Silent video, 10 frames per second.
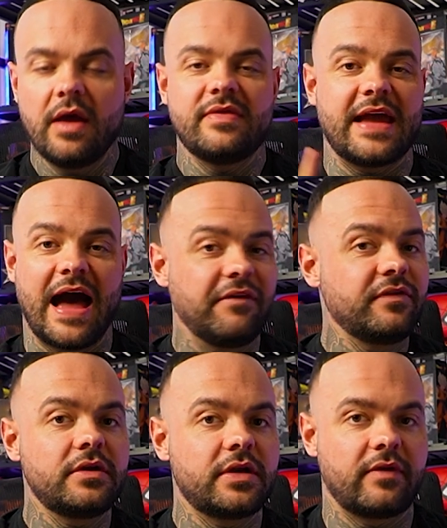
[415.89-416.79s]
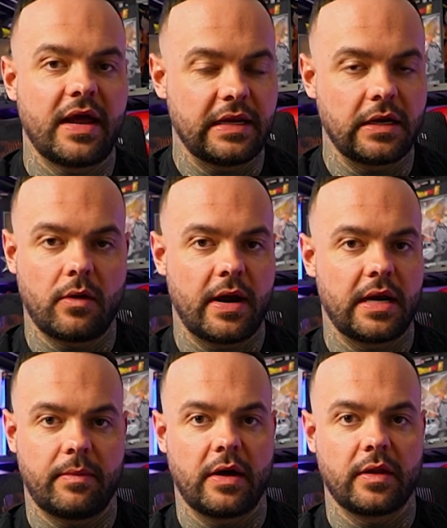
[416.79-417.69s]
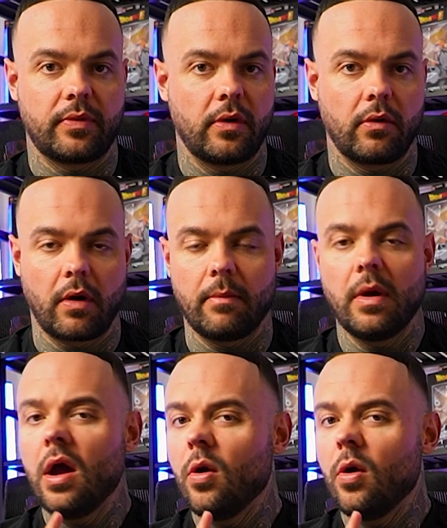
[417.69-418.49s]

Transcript: They haven't directly inquired about the program.